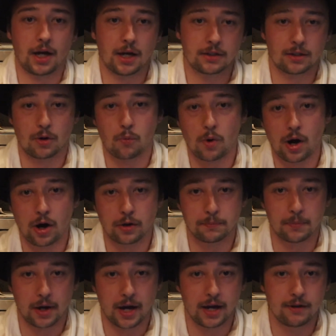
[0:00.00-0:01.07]
and the
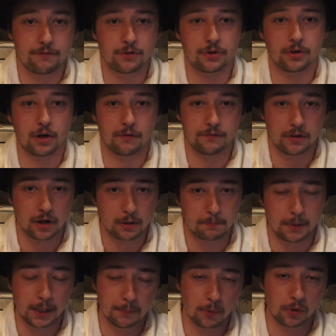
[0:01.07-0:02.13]
wild behavior of young
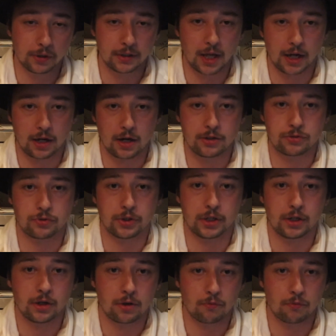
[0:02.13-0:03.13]
people in that country,